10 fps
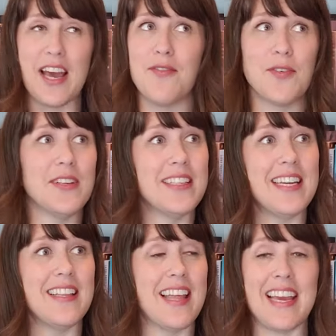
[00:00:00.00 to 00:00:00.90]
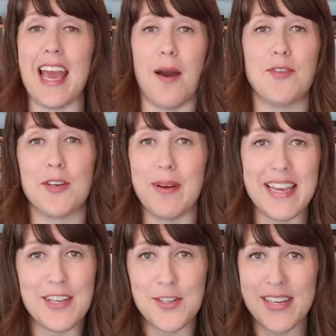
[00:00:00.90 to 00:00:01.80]
have really like captured
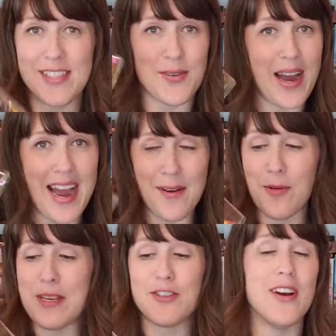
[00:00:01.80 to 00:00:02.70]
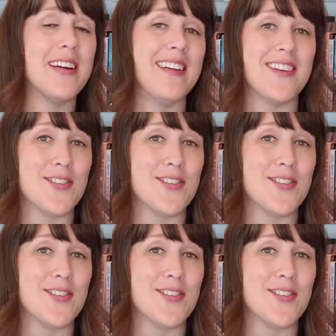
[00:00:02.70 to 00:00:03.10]
my interest. So I will be drawing a